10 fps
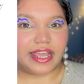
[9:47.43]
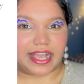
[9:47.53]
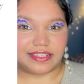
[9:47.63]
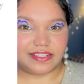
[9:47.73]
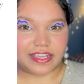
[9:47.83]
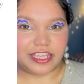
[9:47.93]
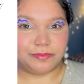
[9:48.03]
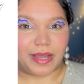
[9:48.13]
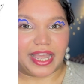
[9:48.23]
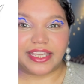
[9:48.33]
exercise
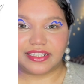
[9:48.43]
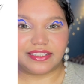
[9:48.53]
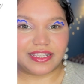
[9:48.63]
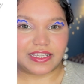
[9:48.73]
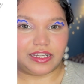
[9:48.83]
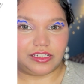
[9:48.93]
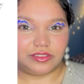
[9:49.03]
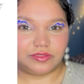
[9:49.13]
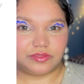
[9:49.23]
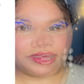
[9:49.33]
bike in this color,
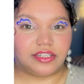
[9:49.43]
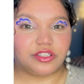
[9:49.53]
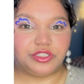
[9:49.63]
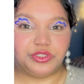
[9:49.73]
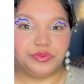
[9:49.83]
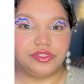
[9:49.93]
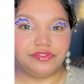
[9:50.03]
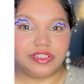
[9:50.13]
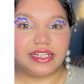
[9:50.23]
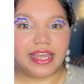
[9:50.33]
and you will
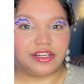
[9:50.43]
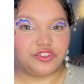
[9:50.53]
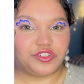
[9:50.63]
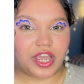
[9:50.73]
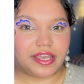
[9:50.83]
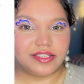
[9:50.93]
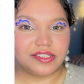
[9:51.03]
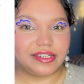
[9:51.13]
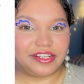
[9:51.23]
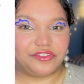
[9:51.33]
feel energized
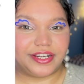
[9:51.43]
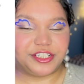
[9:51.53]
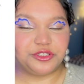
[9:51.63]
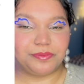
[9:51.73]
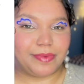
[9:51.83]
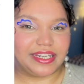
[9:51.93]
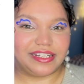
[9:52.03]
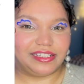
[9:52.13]
and ready to pedal.